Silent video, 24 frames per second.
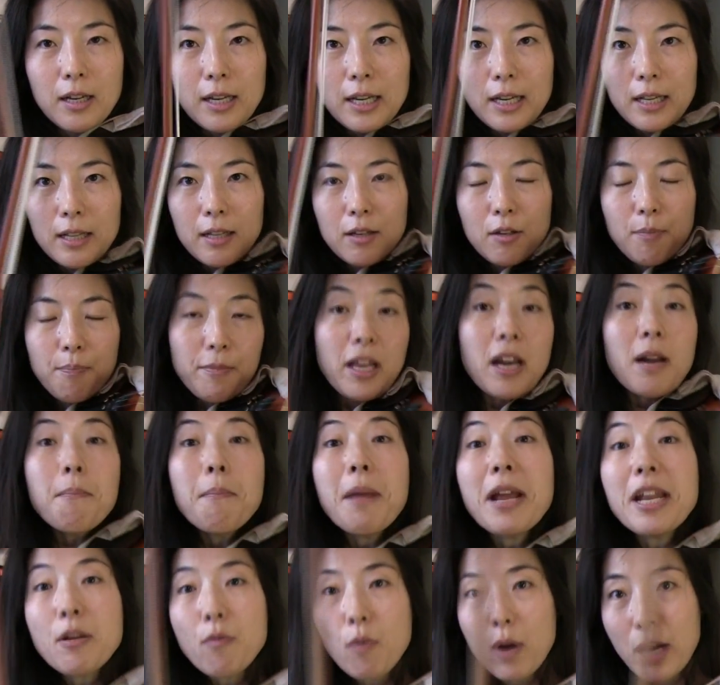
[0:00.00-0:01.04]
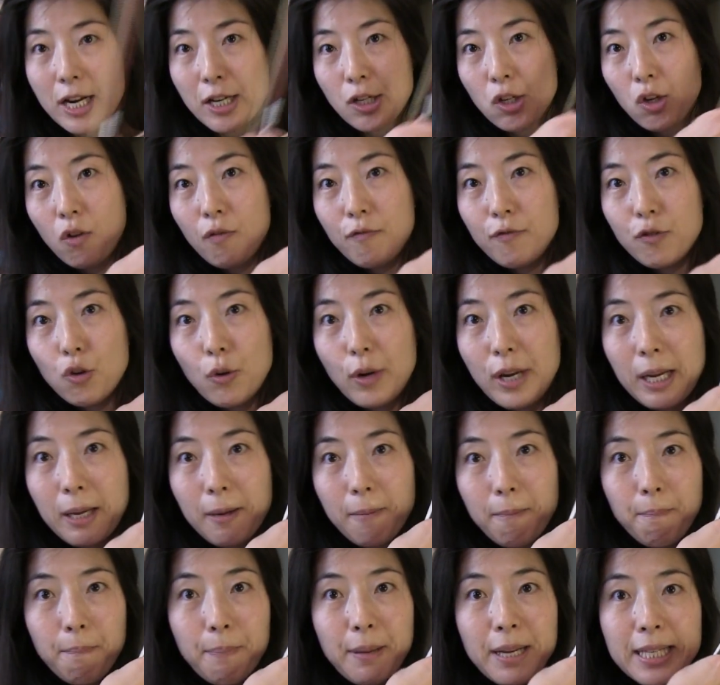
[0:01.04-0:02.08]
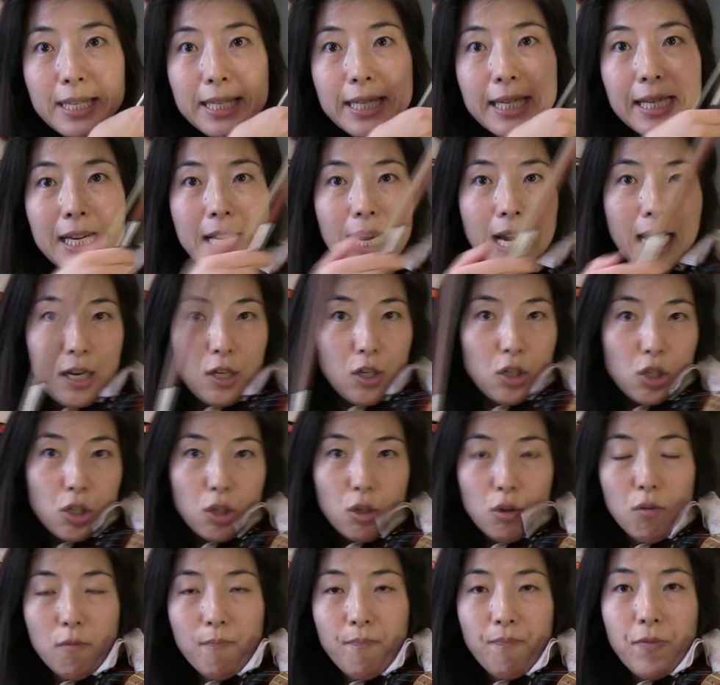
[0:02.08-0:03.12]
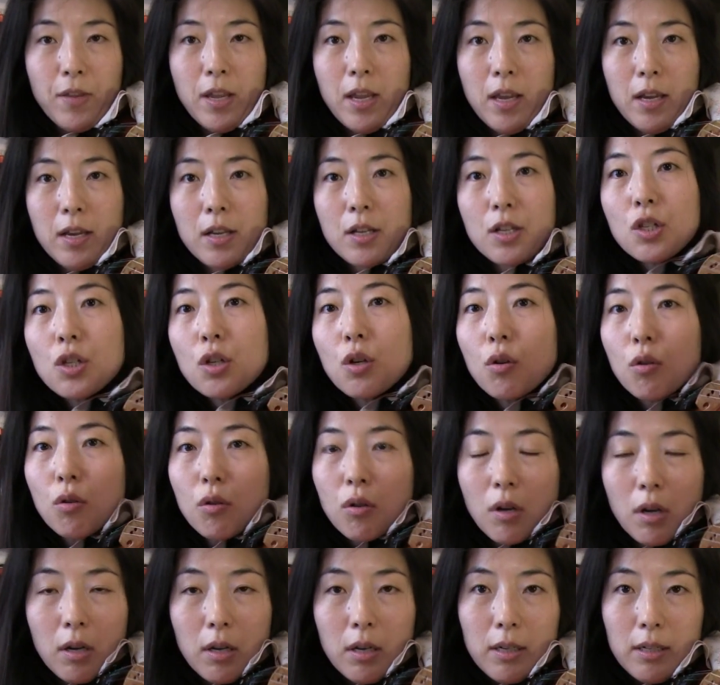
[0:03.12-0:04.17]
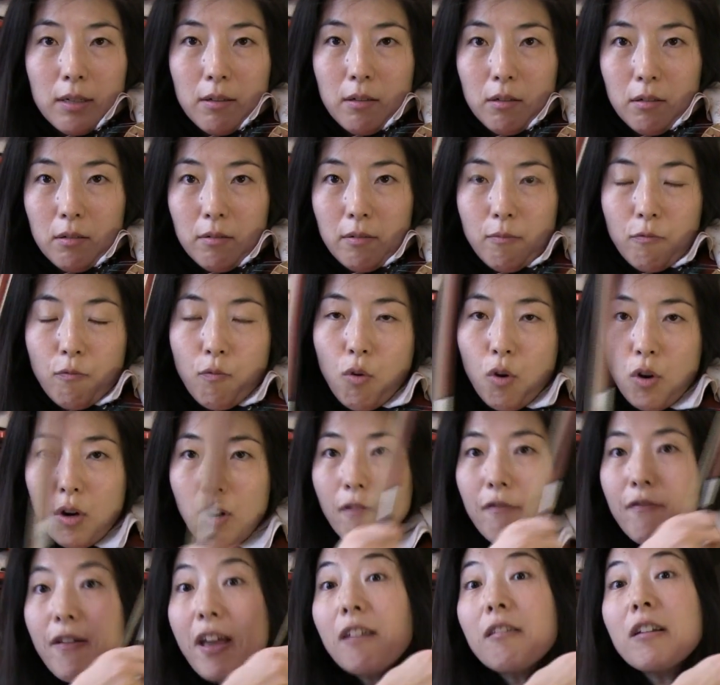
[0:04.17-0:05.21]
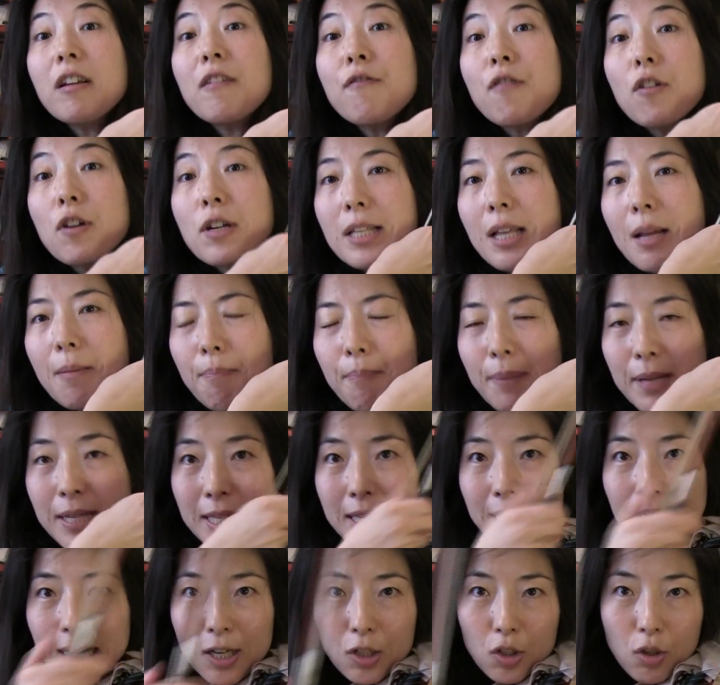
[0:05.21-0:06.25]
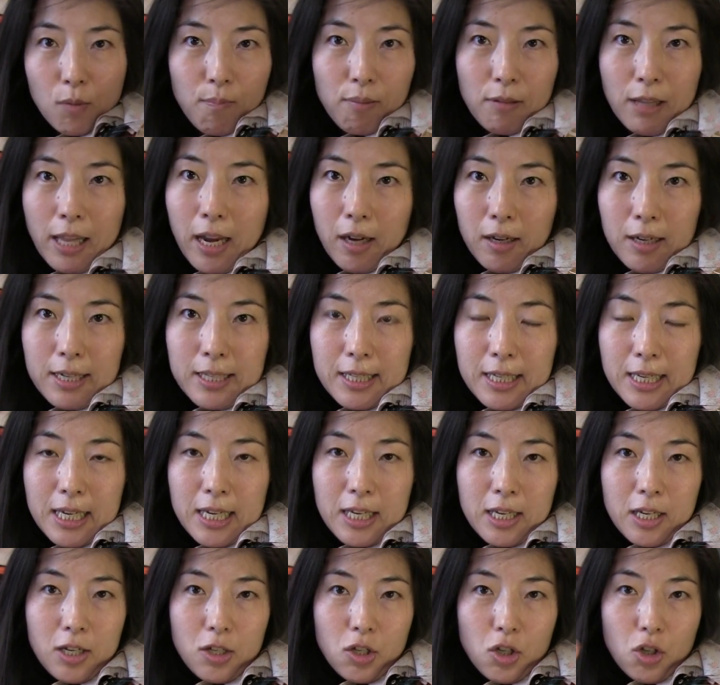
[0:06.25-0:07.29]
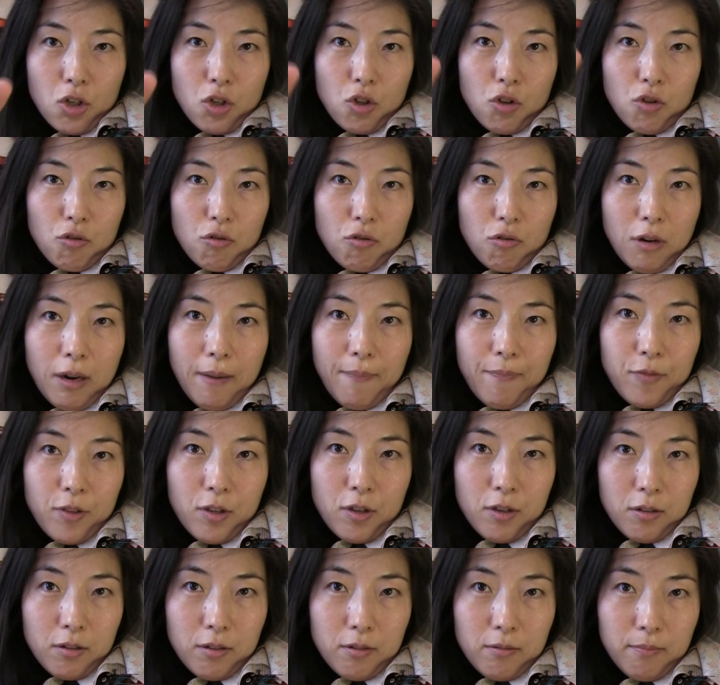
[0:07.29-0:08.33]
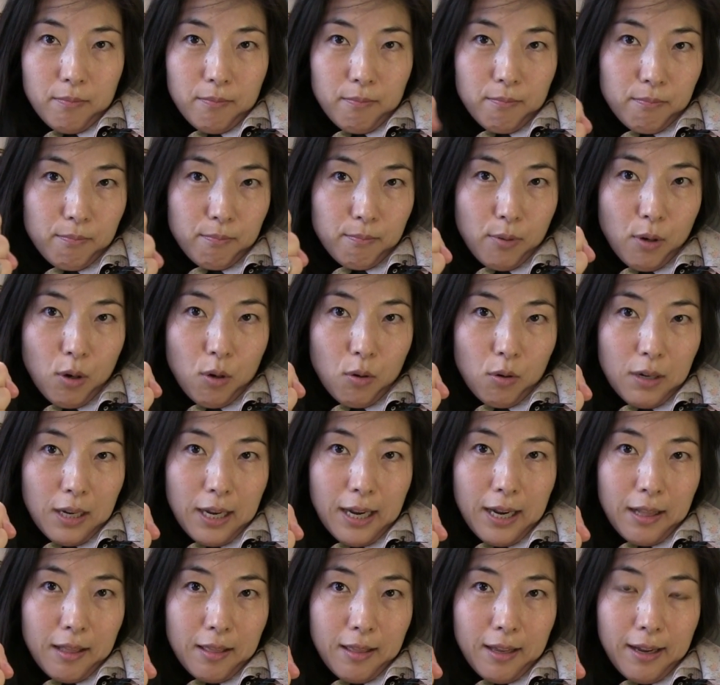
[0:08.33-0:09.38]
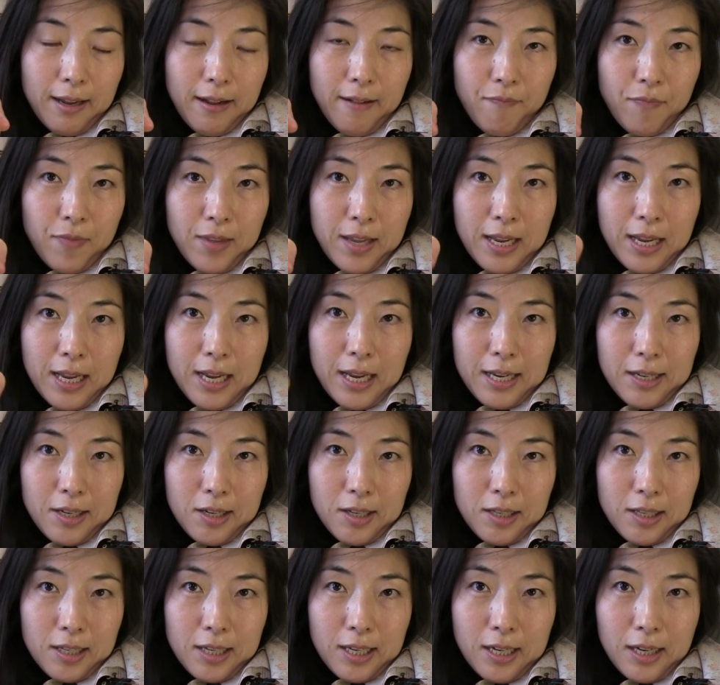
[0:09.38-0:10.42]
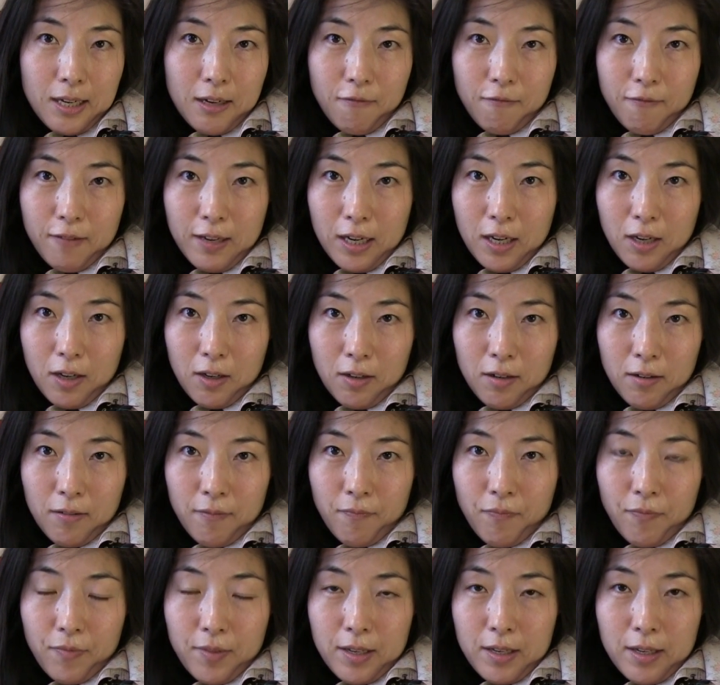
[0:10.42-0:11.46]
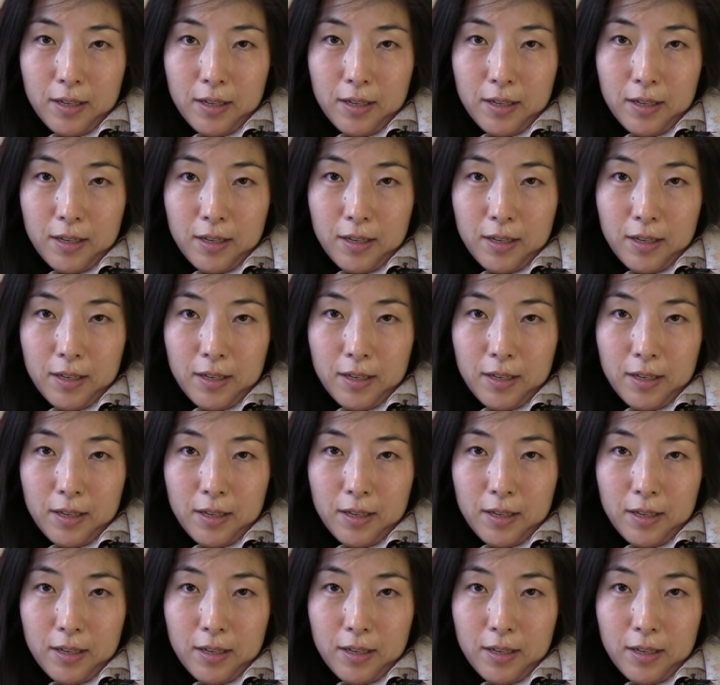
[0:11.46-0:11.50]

eh, there are many ways of doing pizzicato. So for the very first time pizzicato player, it's easier just to grab the bow like that and just stick a finger